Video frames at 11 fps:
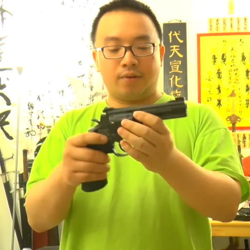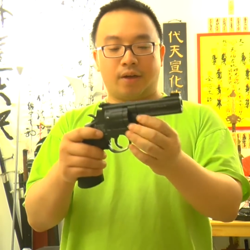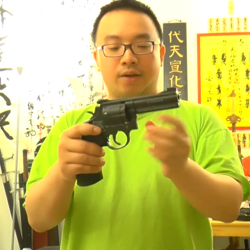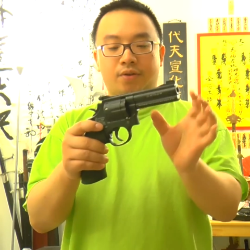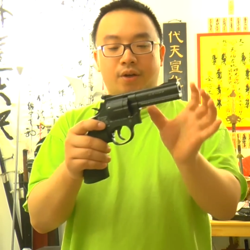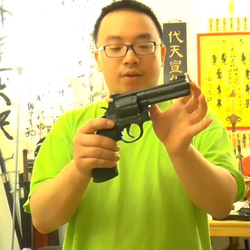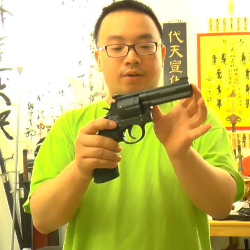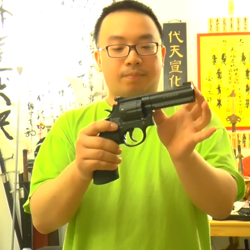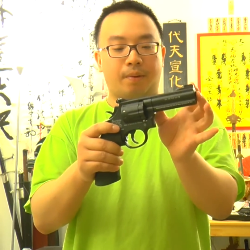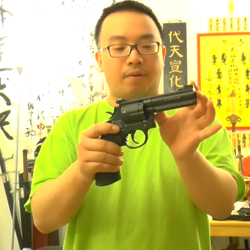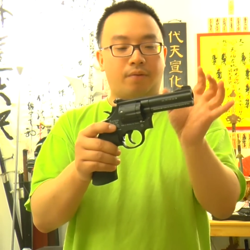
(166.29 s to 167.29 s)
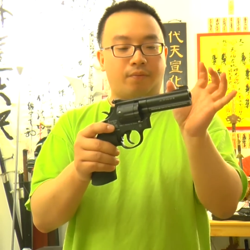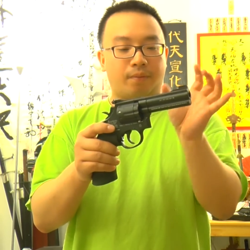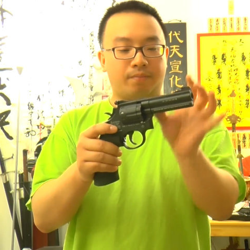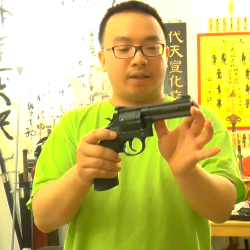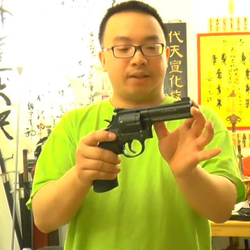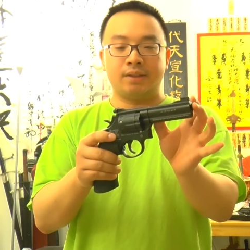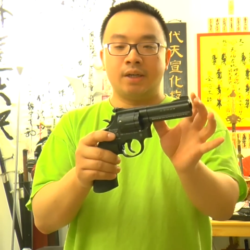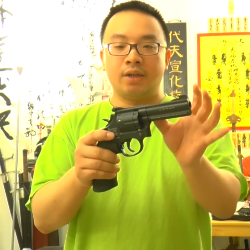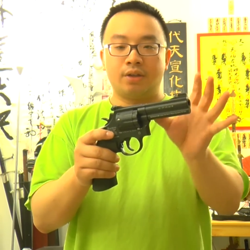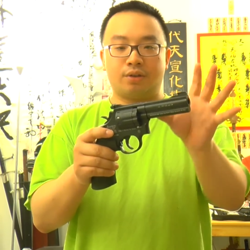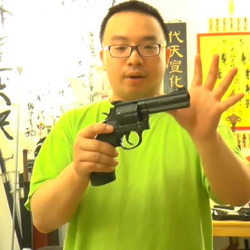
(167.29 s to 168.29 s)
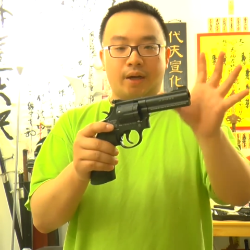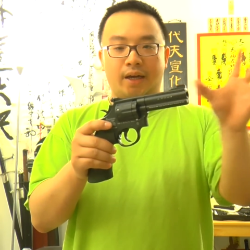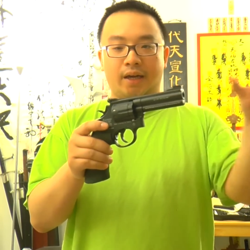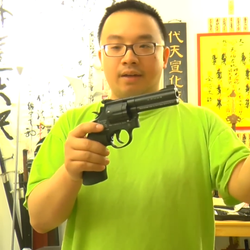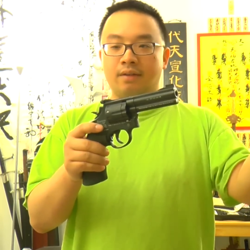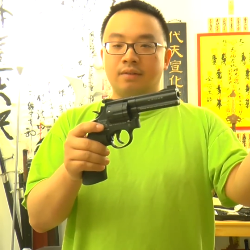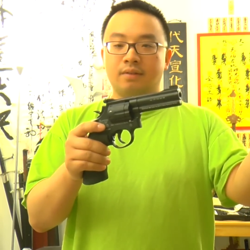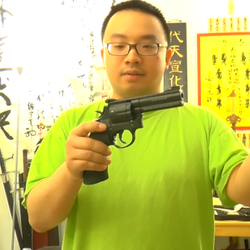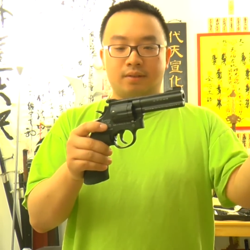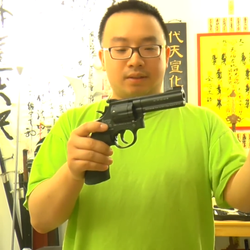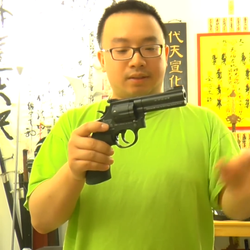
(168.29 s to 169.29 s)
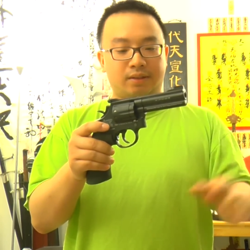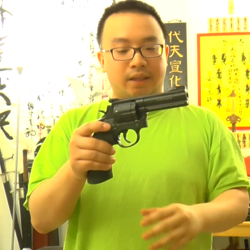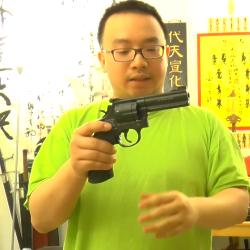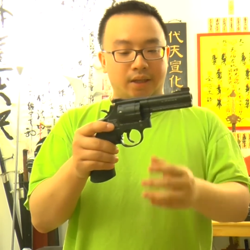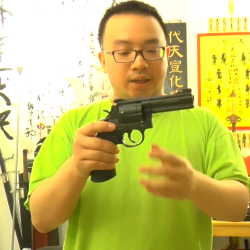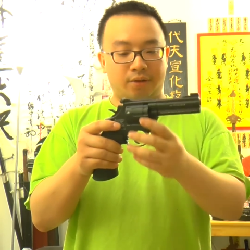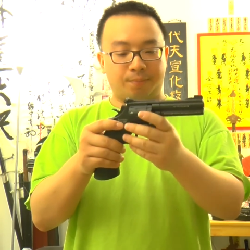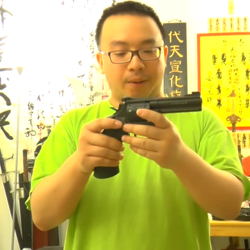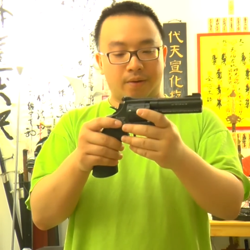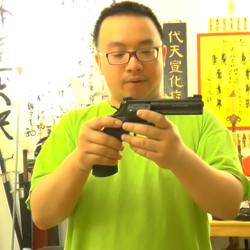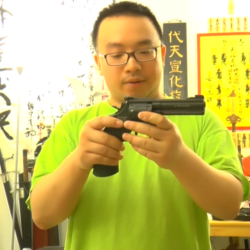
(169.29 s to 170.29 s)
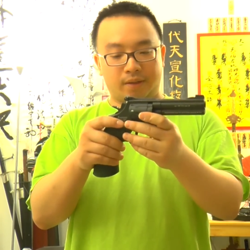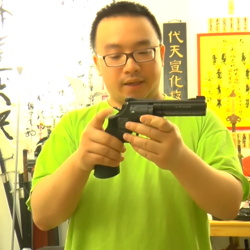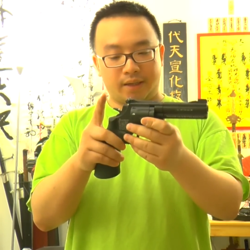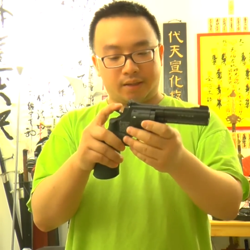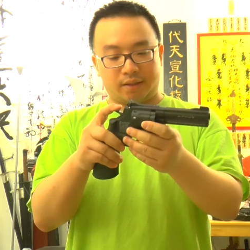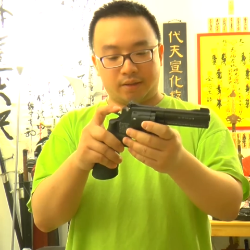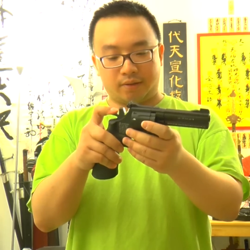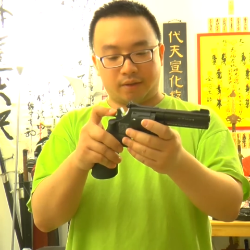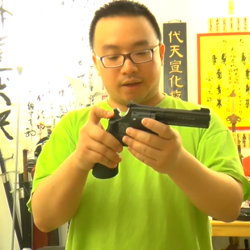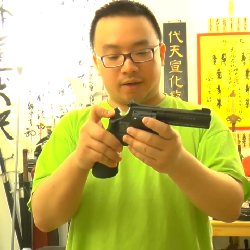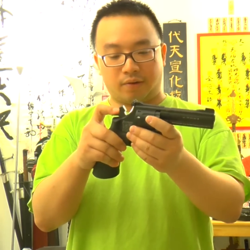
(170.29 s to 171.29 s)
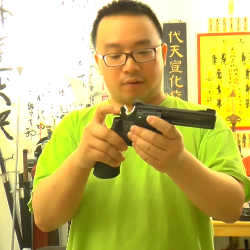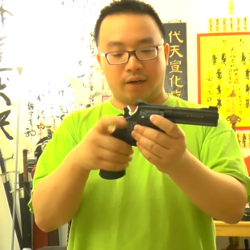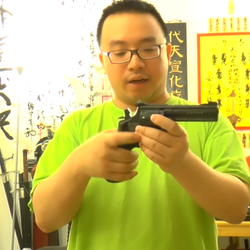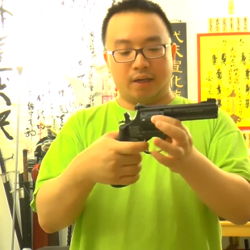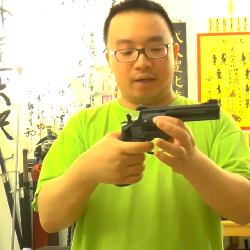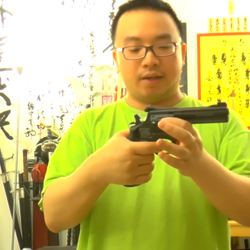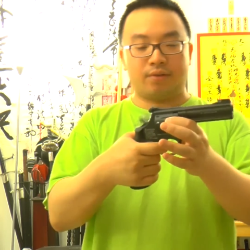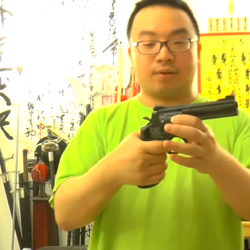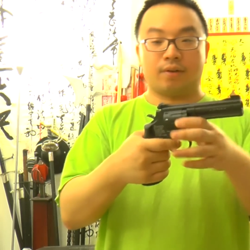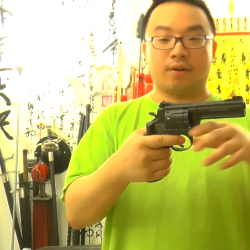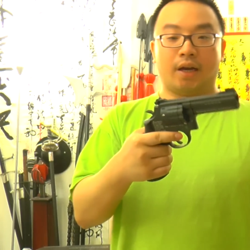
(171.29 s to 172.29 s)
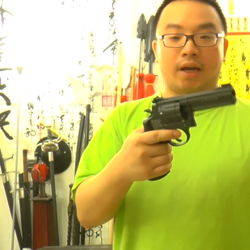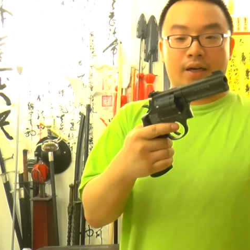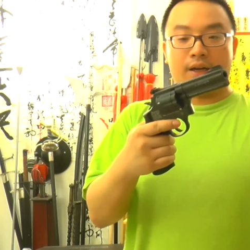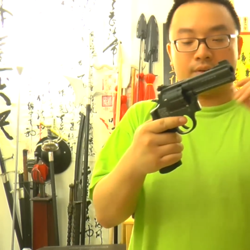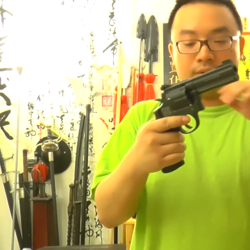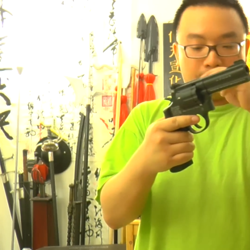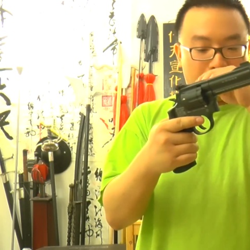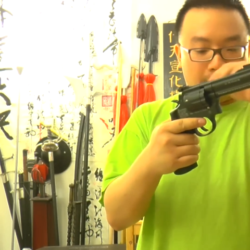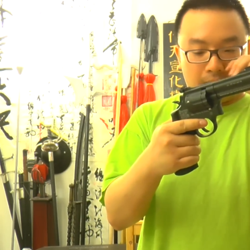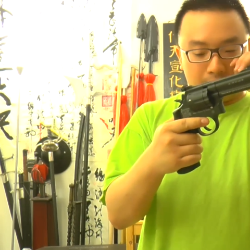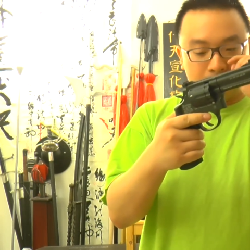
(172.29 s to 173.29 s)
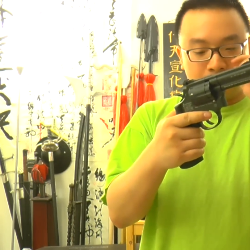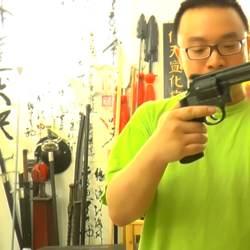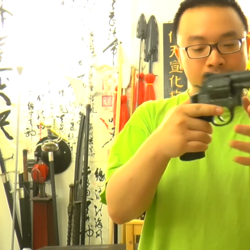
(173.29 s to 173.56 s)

You can change the barrel from this to a 6-inch barrel kit, okay, or 8-inch. There's an 8-inch in the past.